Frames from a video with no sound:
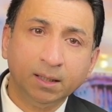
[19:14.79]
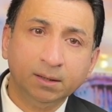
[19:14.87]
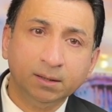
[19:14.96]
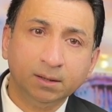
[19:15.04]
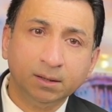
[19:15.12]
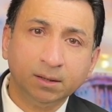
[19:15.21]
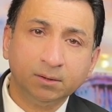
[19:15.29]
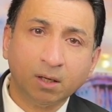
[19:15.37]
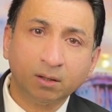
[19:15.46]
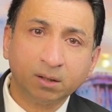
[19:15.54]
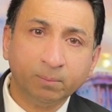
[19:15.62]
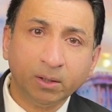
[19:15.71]
then it
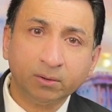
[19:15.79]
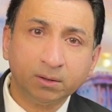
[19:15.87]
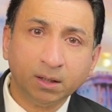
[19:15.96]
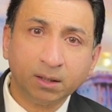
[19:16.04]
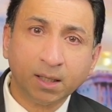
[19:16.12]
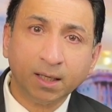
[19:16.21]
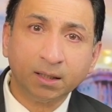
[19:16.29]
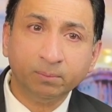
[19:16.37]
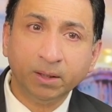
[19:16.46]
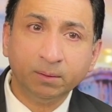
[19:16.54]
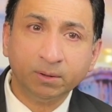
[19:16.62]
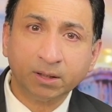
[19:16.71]
talked about
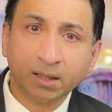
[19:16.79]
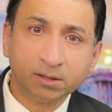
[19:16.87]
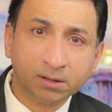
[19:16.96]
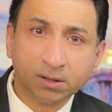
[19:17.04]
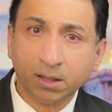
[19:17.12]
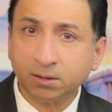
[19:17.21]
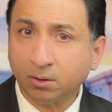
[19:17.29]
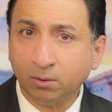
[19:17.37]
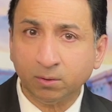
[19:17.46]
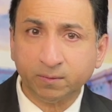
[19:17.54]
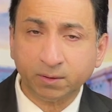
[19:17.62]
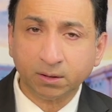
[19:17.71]
Al-Qaeda being metastasized
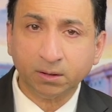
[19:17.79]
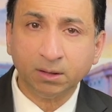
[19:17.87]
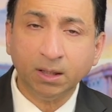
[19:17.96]
all over